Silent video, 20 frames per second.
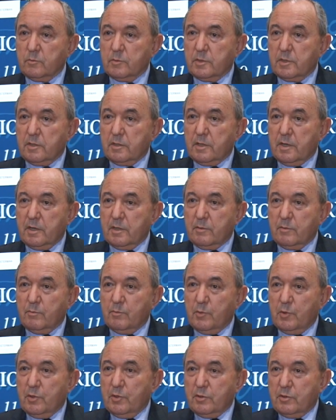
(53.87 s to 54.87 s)
whether they're
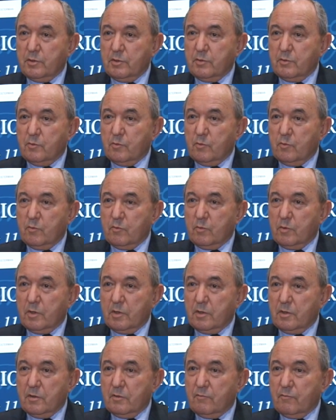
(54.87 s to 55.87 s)
murdered
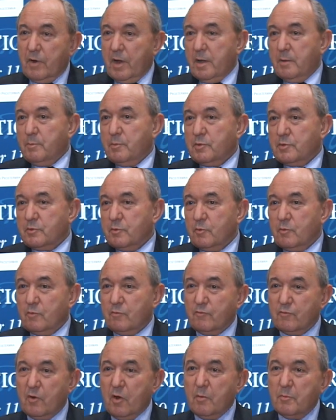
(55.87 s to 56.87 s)
or raped or
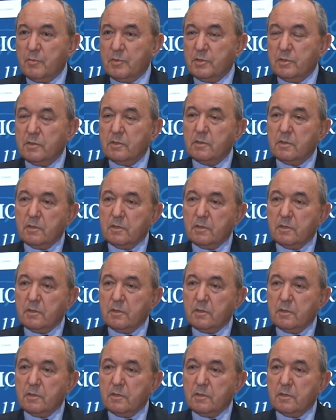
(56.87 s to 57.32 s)
robbed.